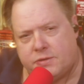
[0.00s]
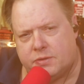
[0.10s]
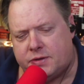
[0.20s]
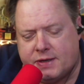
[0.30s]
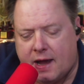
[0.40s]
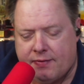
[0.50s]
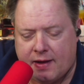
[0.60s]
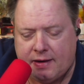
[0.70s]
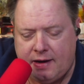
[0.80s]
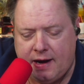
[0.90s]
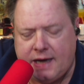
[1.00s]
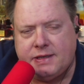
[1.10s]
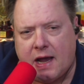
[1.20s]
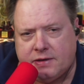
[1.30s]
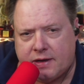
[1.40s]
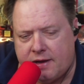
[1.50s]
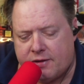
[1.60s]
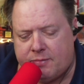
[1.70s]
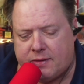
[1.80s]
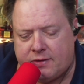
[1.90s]
he also points out that he's actually
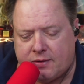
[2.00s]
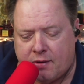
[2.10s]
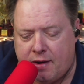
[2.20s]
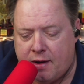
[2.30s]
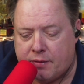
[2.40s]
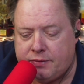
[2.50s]
in this business, so he